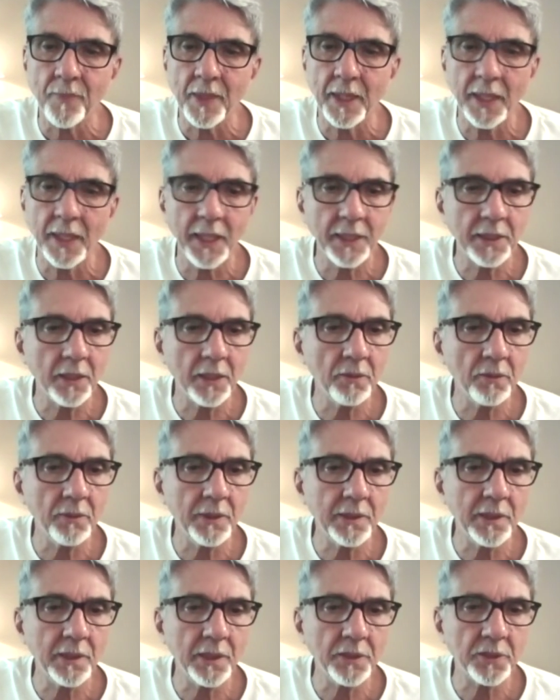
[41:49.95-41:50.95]
the lower
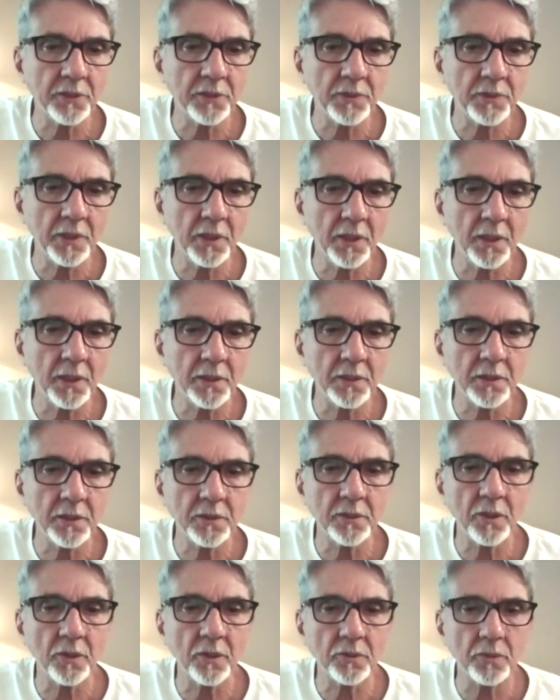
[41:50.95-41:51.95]
nature of God is
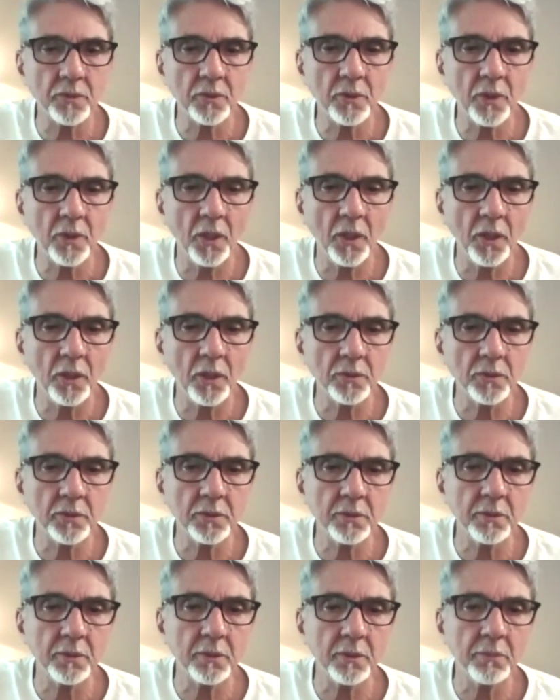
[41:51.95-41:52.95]
also called
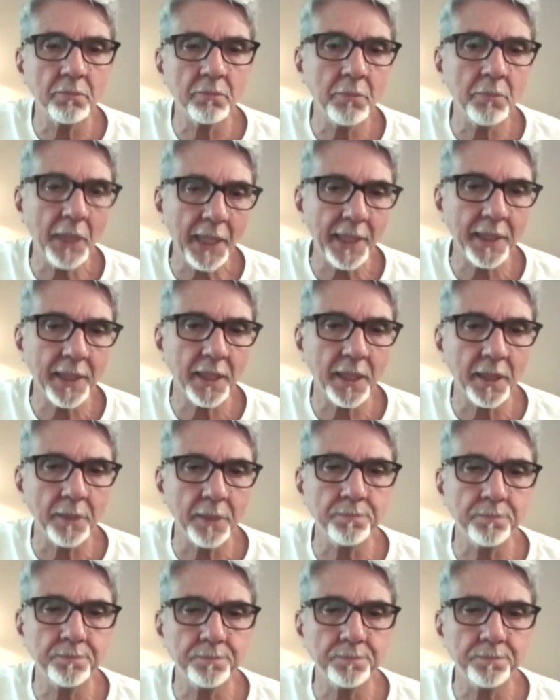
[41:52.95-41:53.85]
Maya.